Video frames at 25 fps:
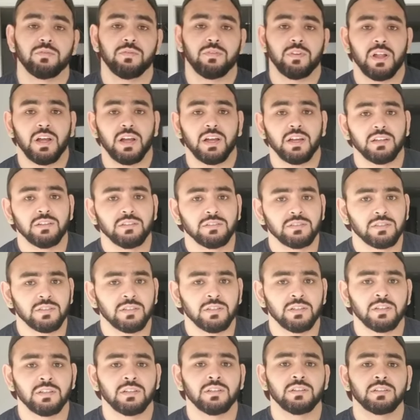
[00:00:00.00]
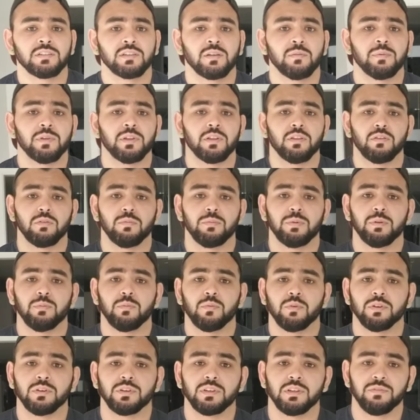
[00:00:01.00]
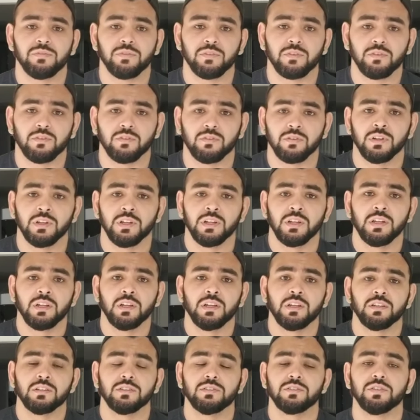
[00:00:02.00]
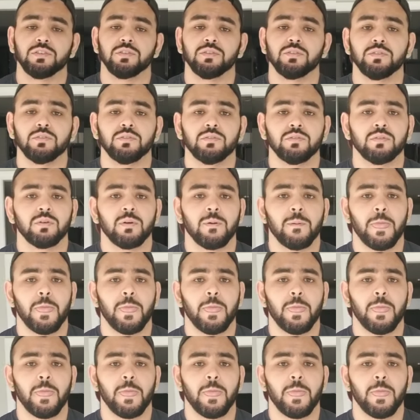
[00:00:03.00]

flies, it's going to be a little bit more difficult to